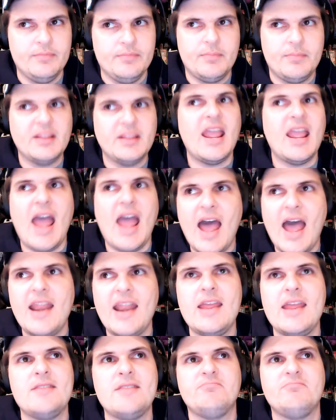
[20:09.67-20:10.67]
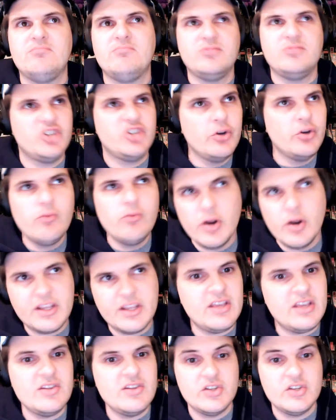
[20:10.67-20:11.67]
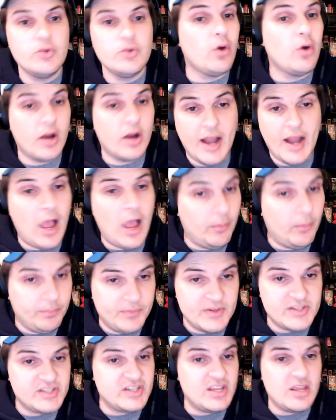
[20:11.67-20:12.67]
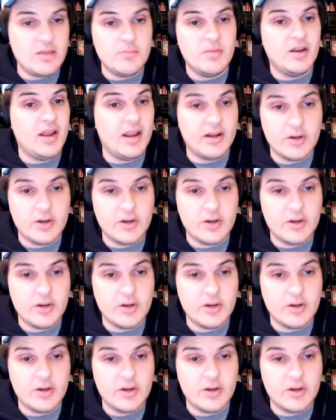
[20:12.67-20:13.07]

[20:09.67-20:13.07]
But they added two rookies who are going to help this team and,